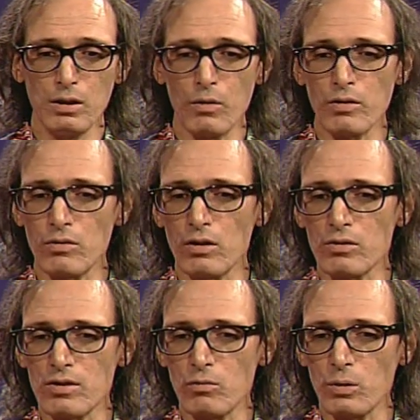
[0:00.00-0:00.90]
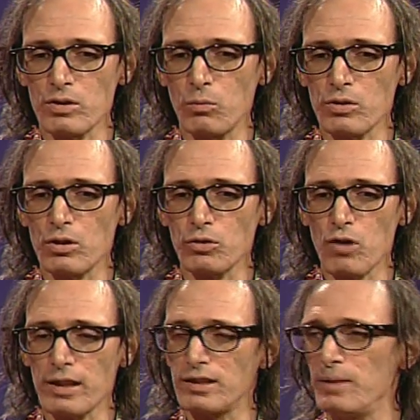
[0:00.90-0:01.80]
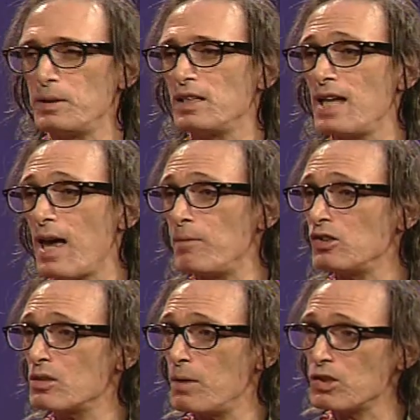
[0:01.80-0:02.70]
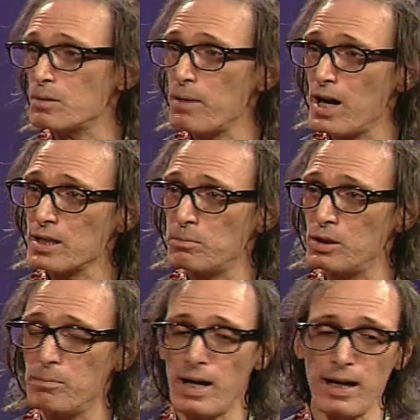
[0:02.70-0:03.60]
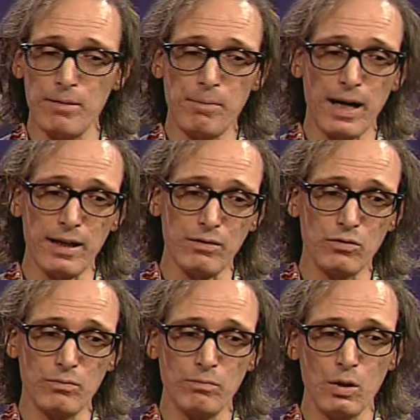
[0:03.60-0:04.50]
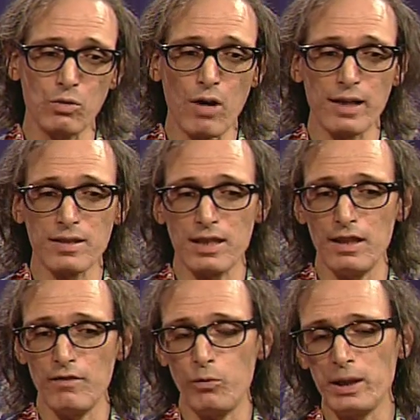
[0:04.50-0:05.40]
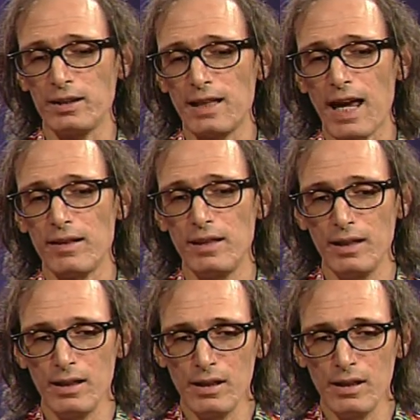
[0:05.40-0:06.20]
we're still trying to limit the damage as much as possible by trying to see if we can get